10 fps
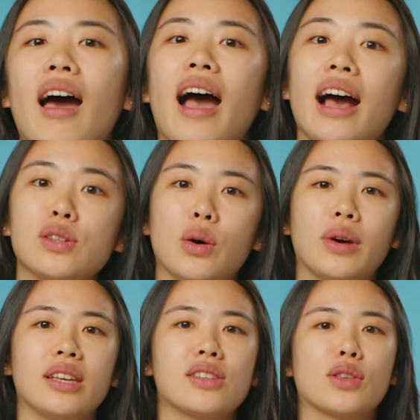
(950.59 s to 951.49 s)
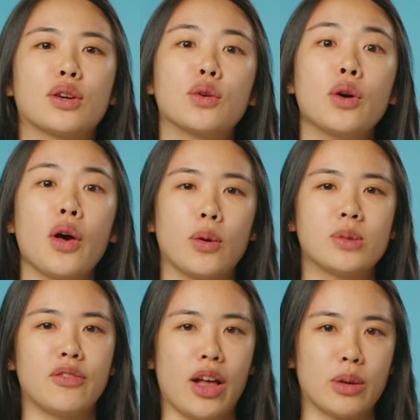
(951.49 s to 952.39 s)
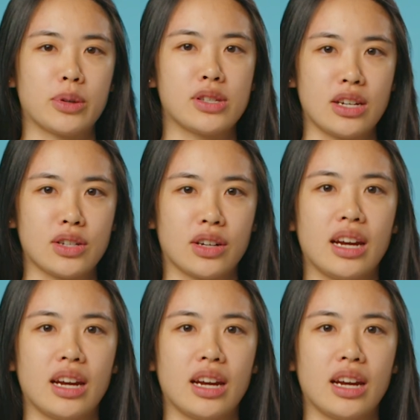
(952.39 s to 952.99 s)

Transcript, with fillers: As always, the Google Home Developer Center